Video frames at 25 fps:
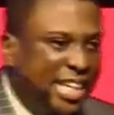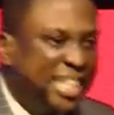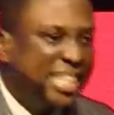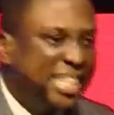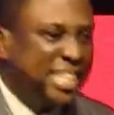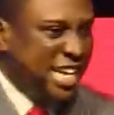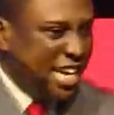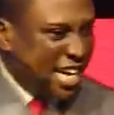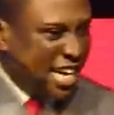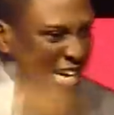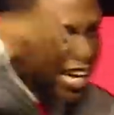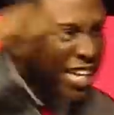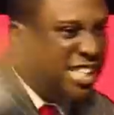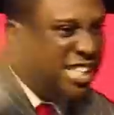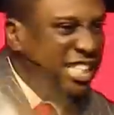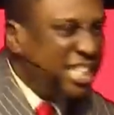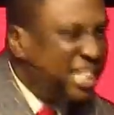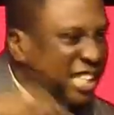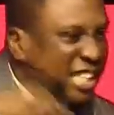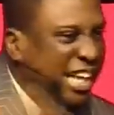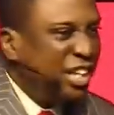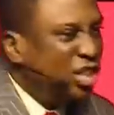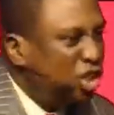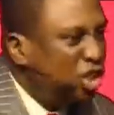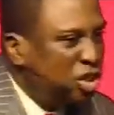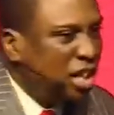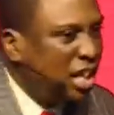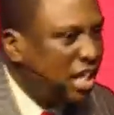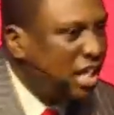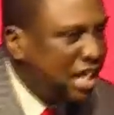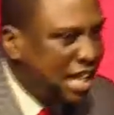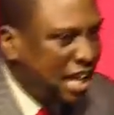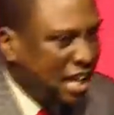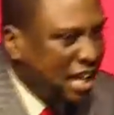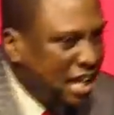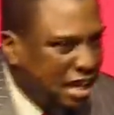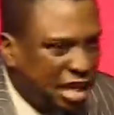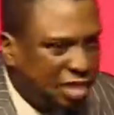they intentionally
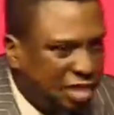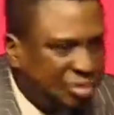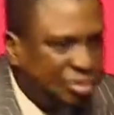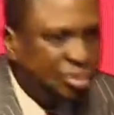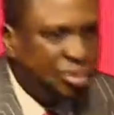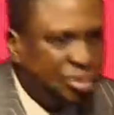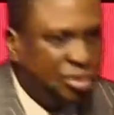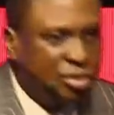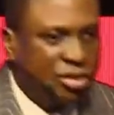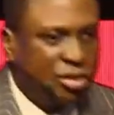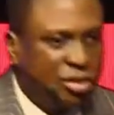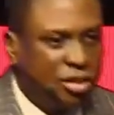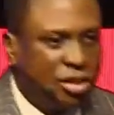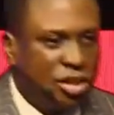gather their food.